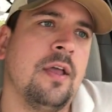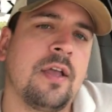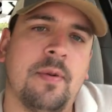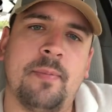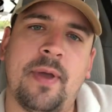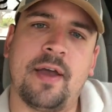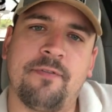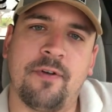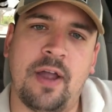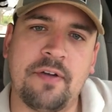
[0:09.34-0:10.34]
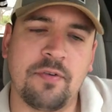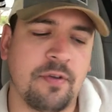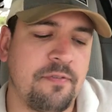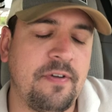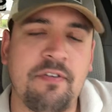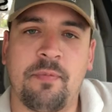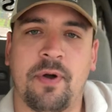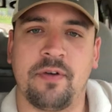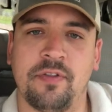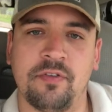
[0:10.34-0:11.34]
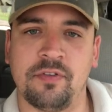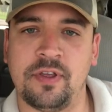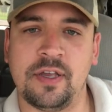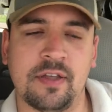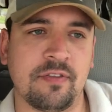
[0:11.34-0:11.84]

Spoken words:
coming back for everyone's favorite part of this league.